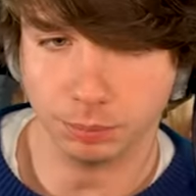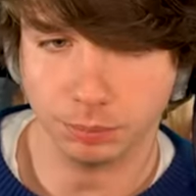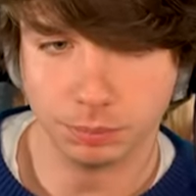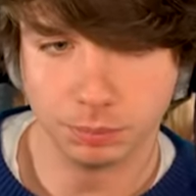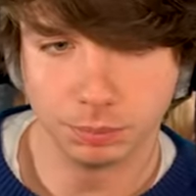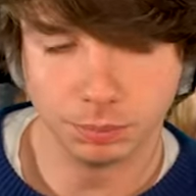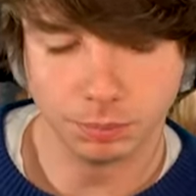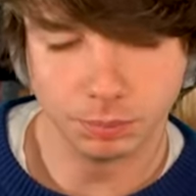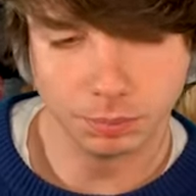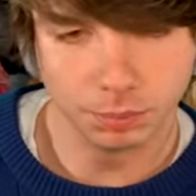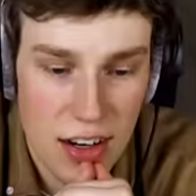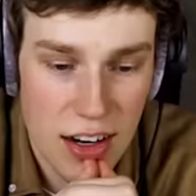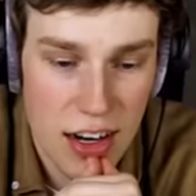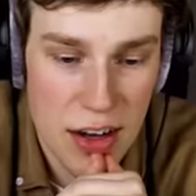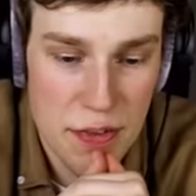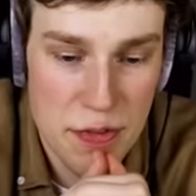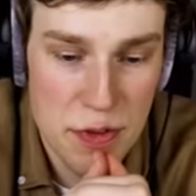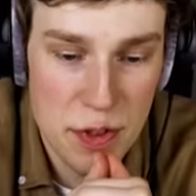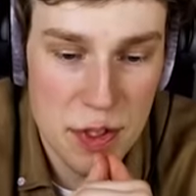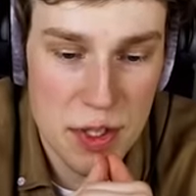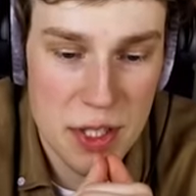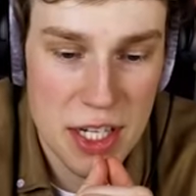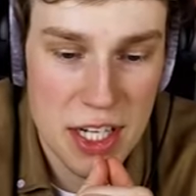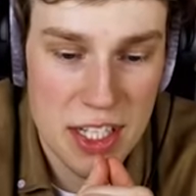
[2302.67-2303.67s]
Uh, I
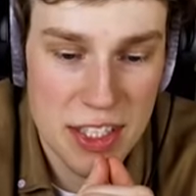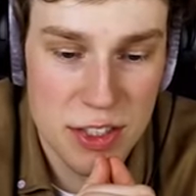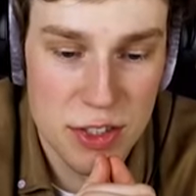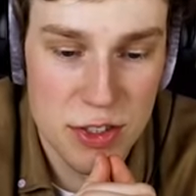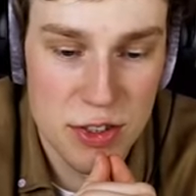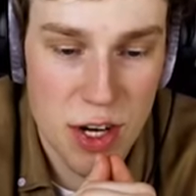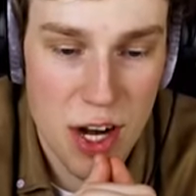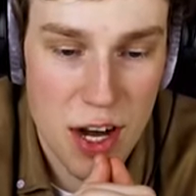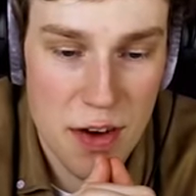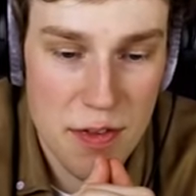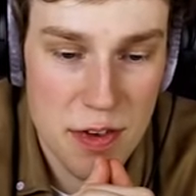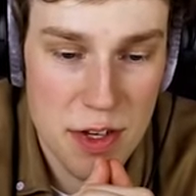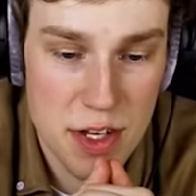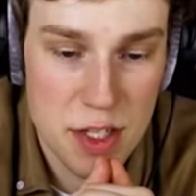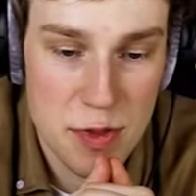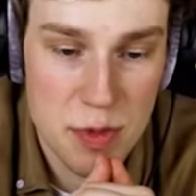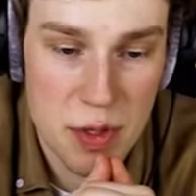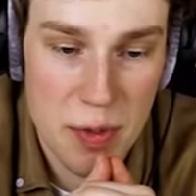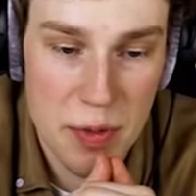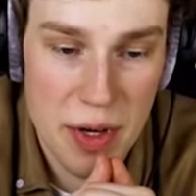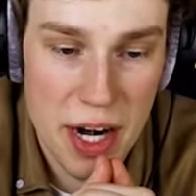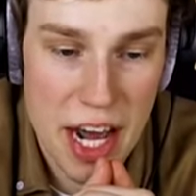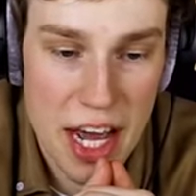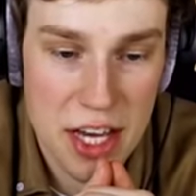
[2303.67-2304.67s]
feel like the answer's obvious,
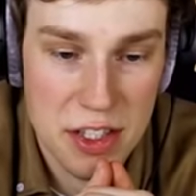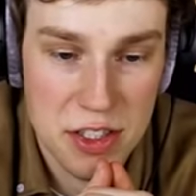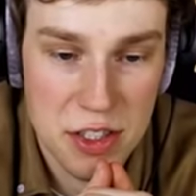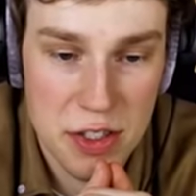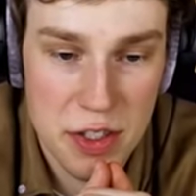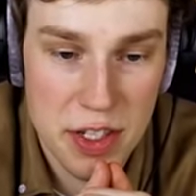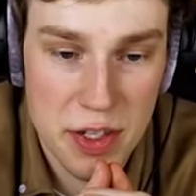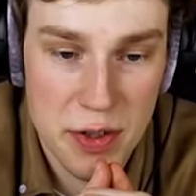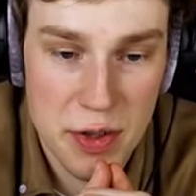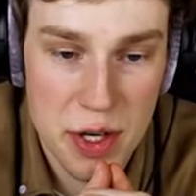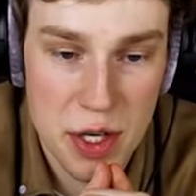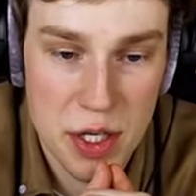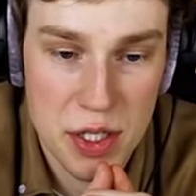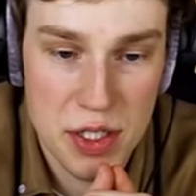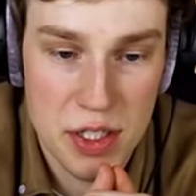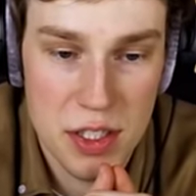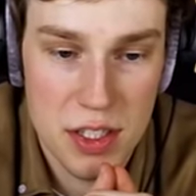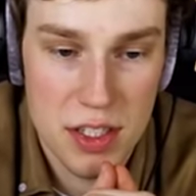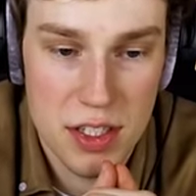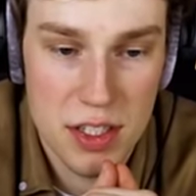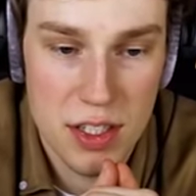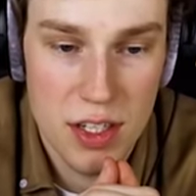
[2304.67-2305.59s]
but I'm gonna ask you anyways.